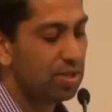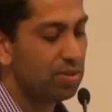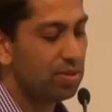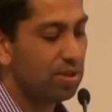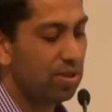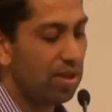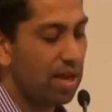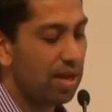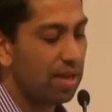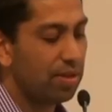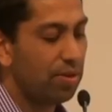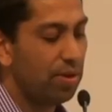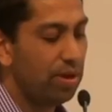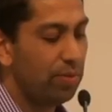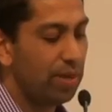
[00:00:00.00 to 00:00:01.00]
She was uh,
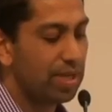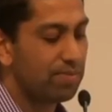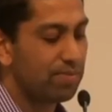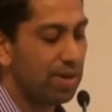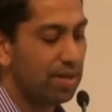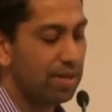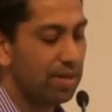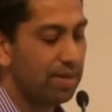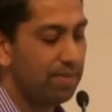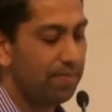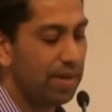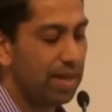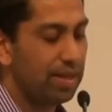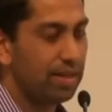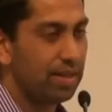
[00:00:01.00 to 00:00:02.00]
thirty weeks
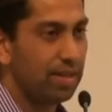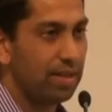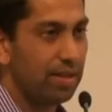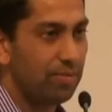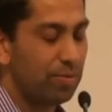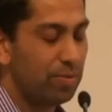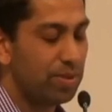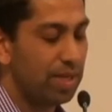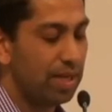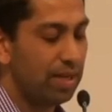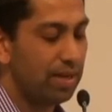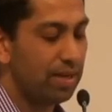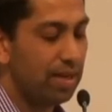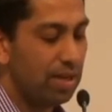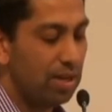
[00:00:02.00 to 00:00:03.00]
pregnant, and the
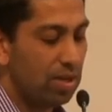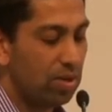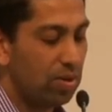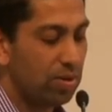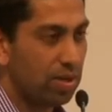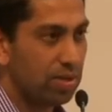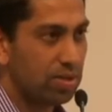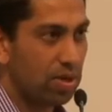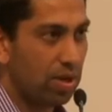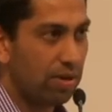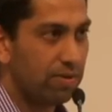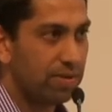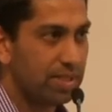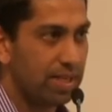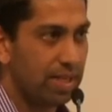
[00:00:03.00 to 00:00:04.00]
routine glucose
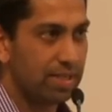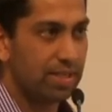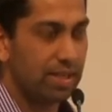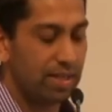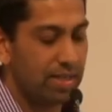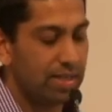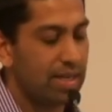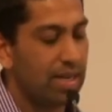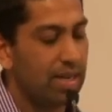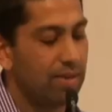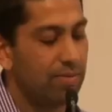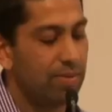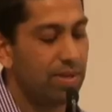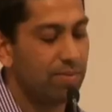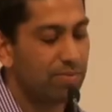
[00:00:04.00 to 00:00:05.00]
tolerance test that you
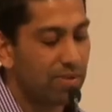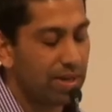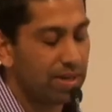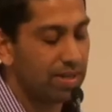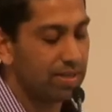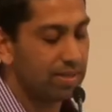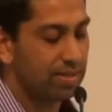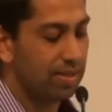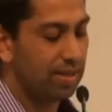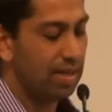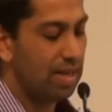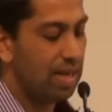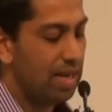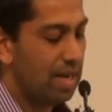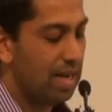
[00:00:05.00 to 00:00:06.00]
take when you're pregnant
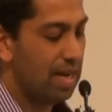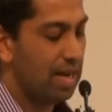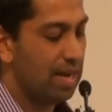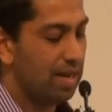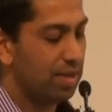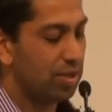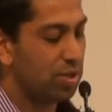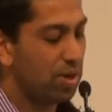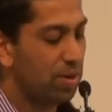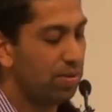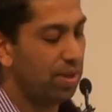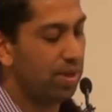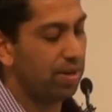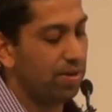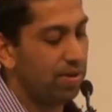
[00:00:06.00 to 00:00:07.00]
uh,
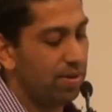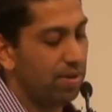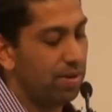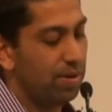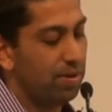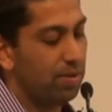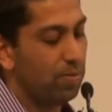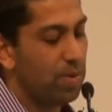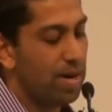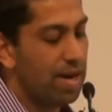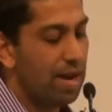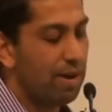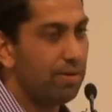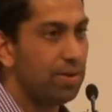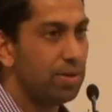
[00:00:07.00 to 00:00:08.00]
showed that her
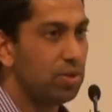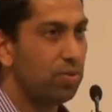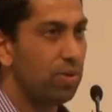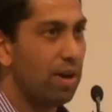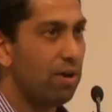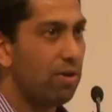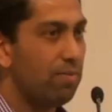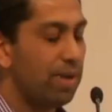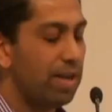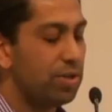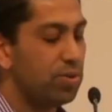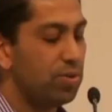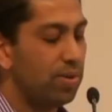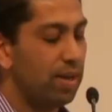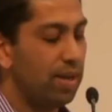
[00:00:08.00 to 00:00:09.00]
one-hour and two-hour blood
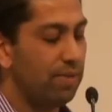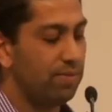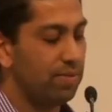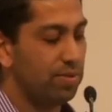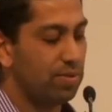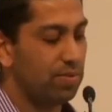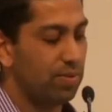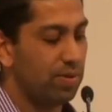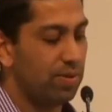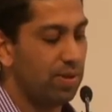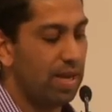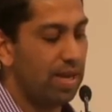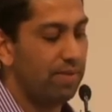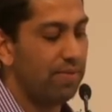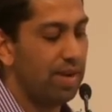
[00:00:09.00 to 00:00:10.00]
sugar levels were
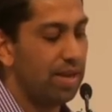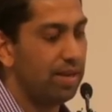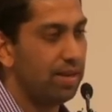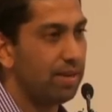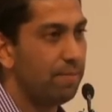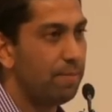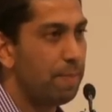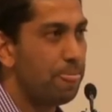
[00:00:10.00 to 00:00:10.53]
elevated.